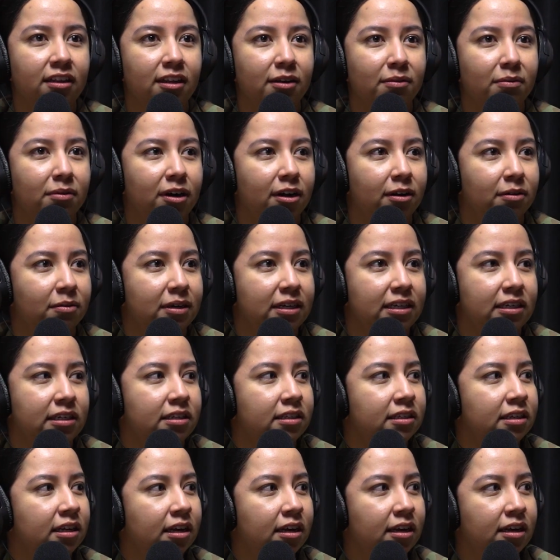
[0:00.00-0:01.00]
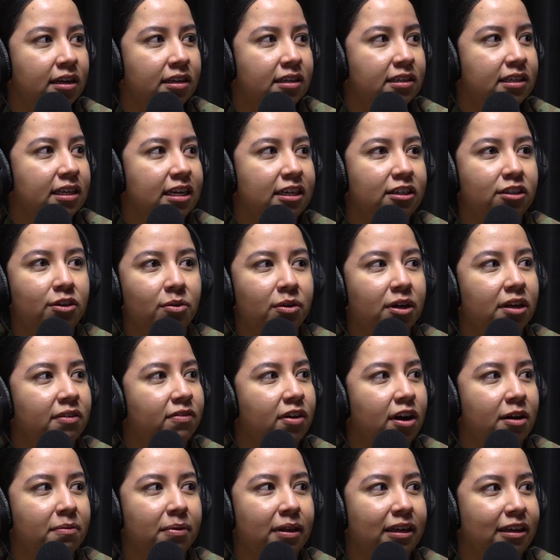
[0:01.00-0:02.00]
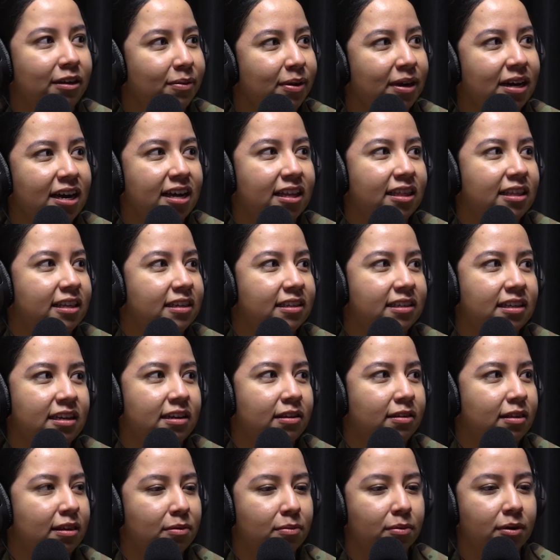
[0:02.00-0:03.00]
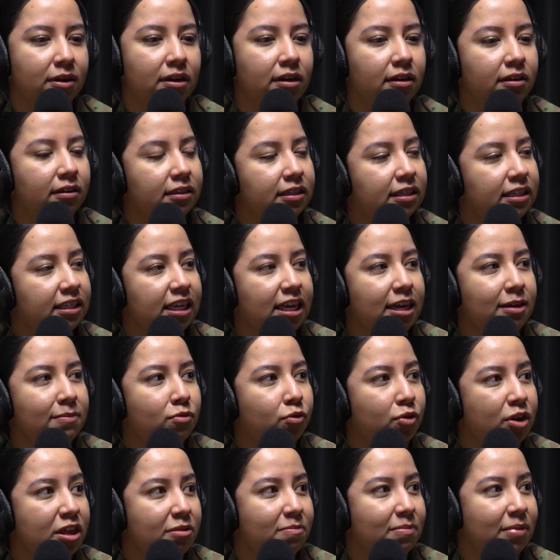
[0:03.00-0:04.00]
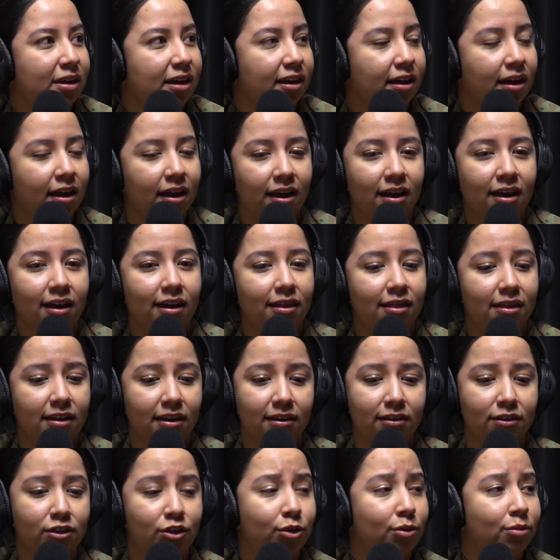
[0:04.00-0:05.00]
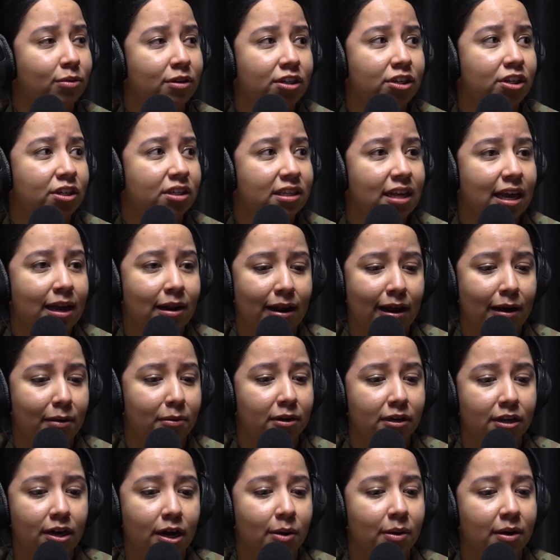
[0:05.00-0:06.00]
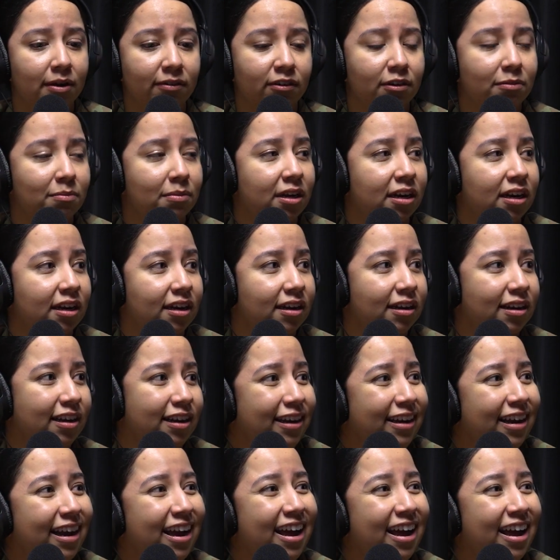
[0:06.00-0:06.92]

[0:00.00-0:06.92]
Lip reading: They were always saying, don't give up, like, we got this. And they would ski with me the 2 inches that I would go every minute.